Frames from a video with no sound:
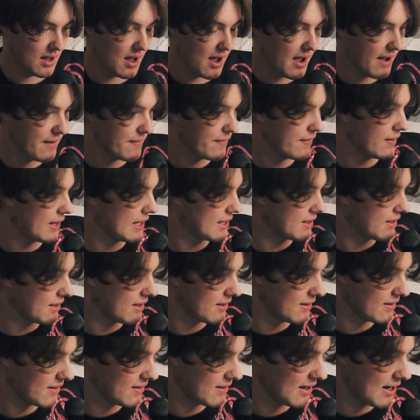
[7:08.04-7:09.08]
I've, I did
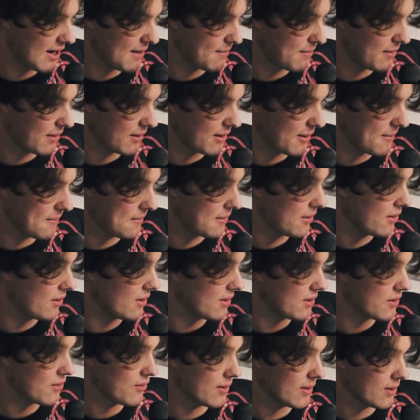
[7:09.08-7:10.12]
not set up the
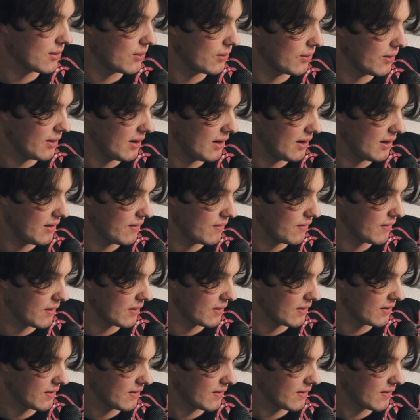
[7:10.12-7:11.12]
computer to record anything.